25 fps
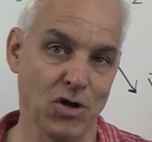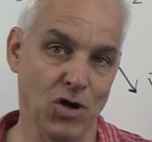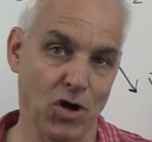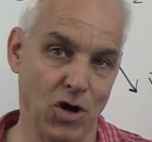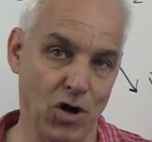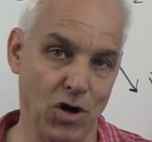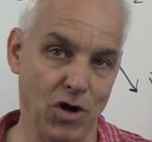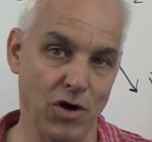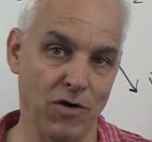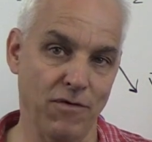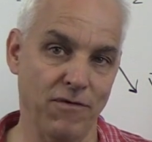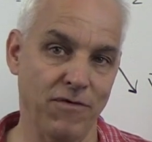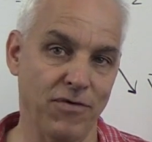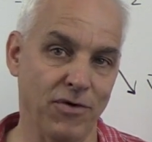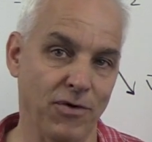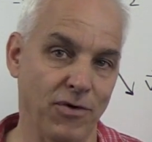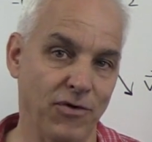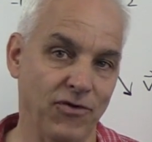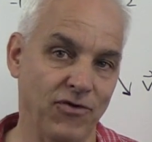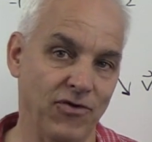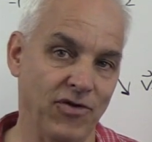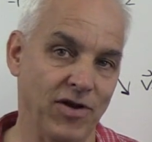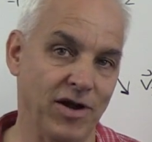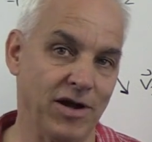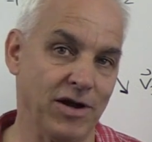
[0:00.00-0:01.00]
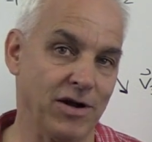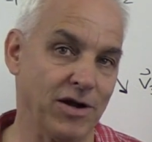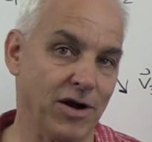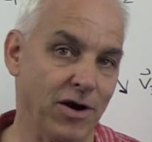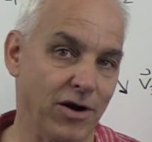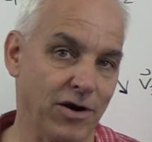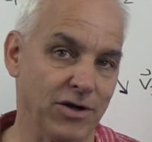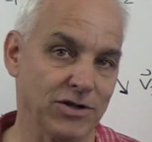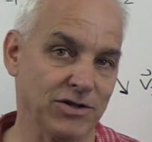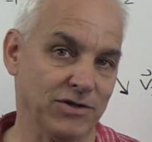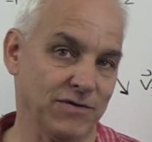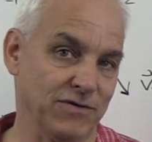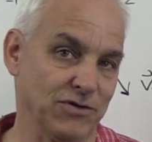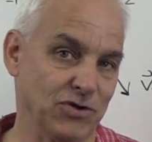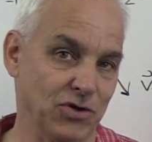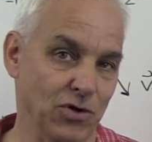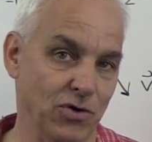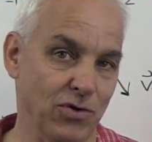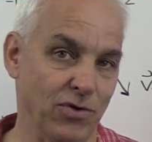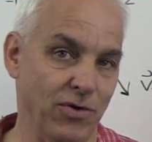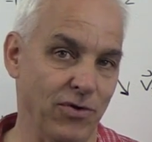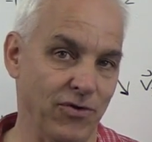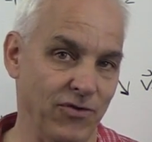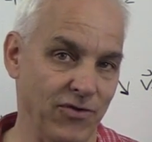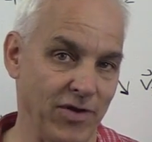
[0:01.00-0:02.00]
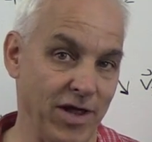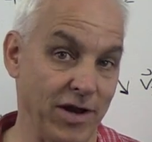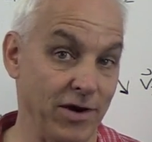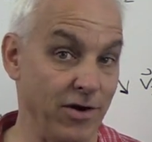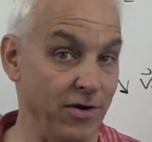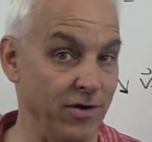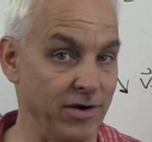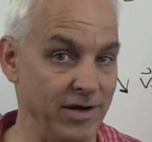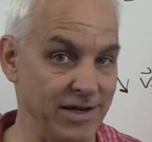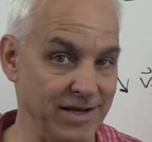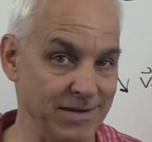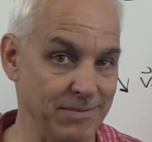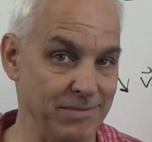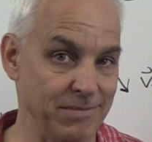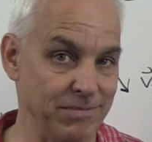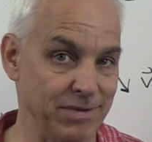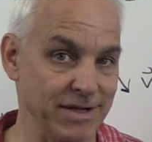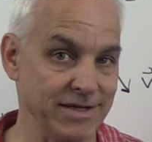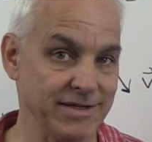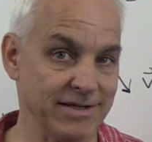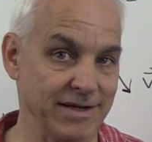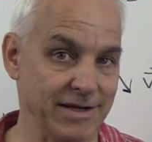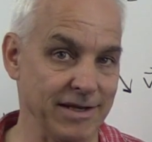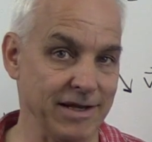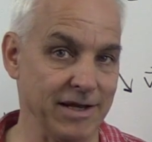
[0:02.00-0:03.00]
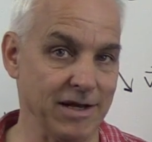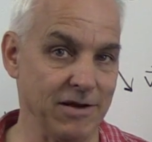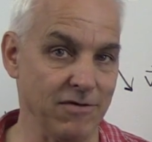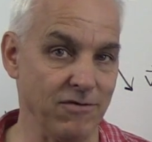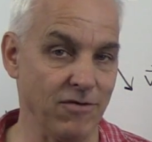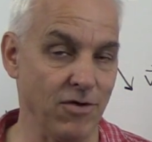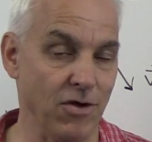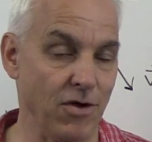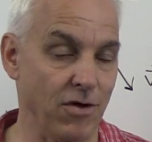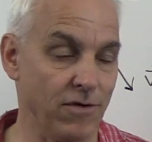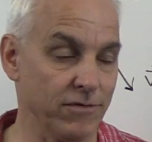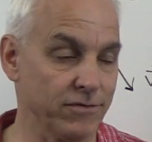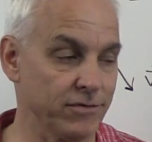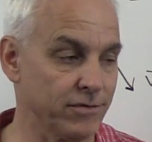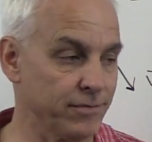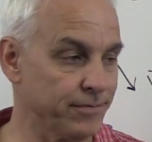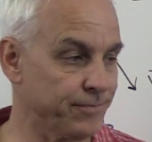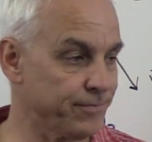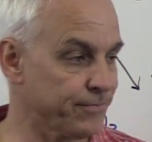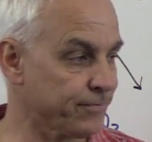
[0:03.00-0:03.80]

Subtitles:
of those arcs of circles that are implicitly involved.